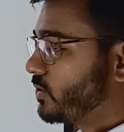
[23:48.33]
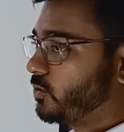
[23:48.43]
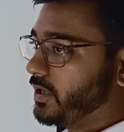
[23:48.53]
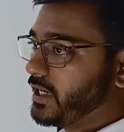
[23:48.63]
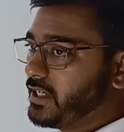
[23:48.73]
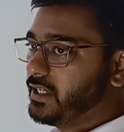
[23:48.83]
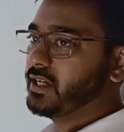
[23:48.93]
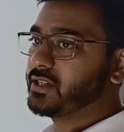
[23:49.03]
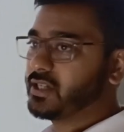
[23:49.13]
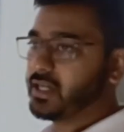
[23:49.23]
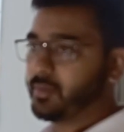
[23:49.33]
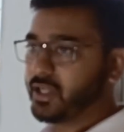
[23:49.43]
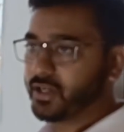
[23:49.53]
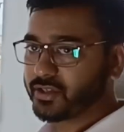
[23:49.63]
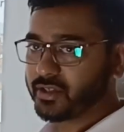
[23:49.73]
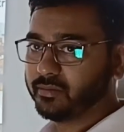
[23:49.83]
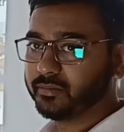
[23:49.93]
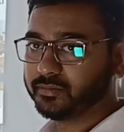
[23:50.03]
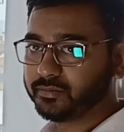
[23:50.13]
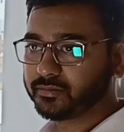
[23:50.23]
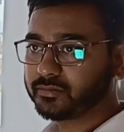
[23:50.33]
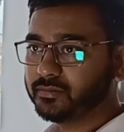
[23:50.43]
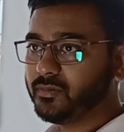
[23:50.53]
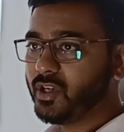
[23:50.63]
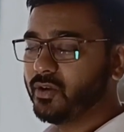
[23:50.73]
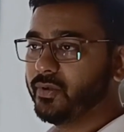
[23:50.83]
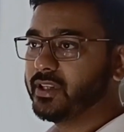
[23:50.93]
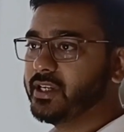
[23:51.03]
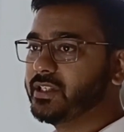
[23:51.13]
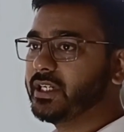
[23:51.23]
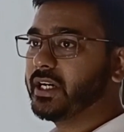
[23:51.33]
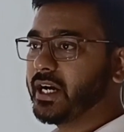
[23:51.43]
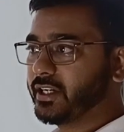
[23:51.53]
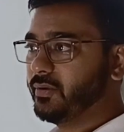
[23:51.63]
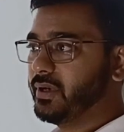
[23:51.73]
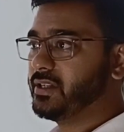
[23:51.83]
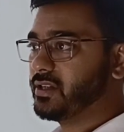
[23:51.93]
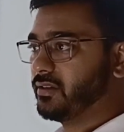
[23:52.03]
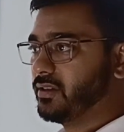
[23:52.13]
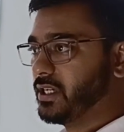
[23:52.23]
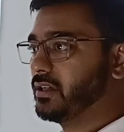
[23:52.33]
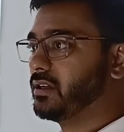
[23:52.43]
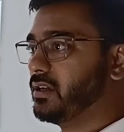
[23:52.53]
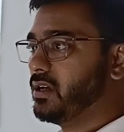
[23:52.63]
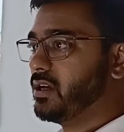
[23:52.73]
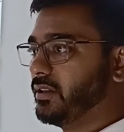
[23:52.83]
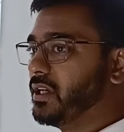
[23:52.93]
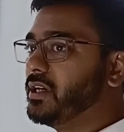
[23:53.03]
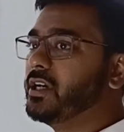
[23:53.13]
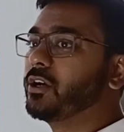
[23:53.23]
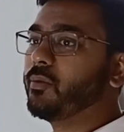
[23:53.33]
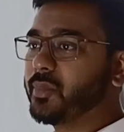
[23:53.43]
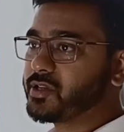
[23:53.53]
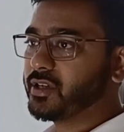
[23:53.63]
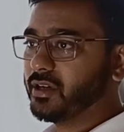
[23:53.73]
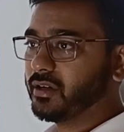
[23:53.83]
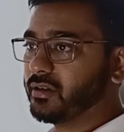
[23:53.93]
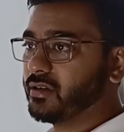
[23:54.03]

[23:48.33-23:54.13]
So any industrial application where the engineering activities are there, they need compressed air.